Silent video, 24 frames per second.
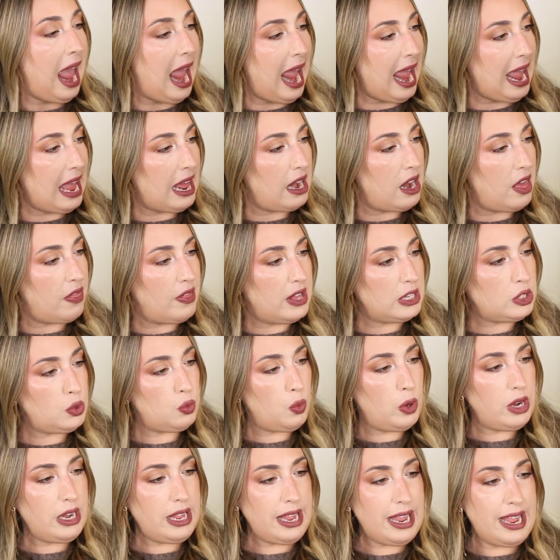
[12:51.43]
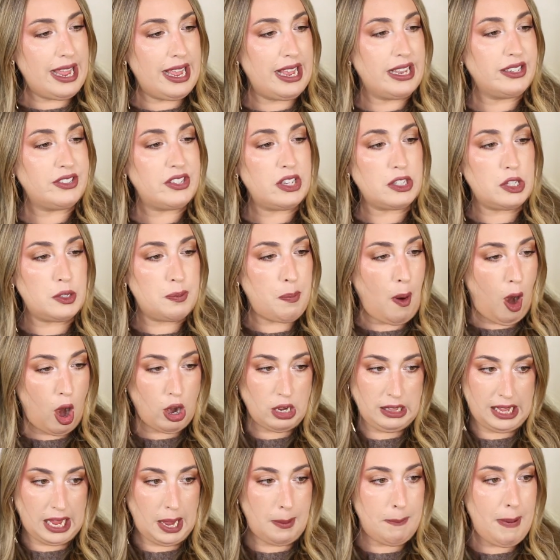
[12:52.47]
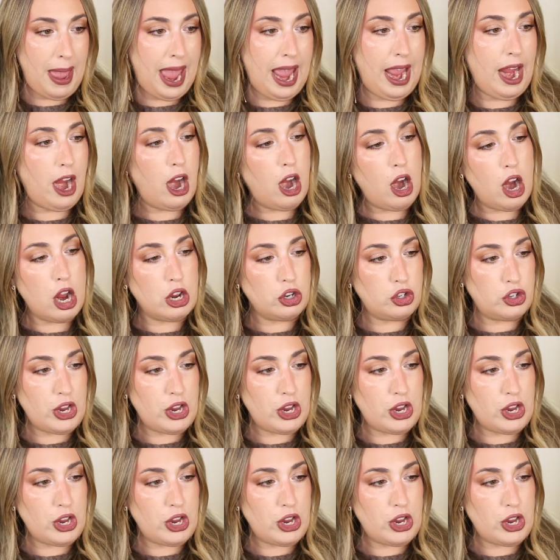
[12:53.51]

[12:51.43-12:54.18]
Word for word: And this one is sparkling pear,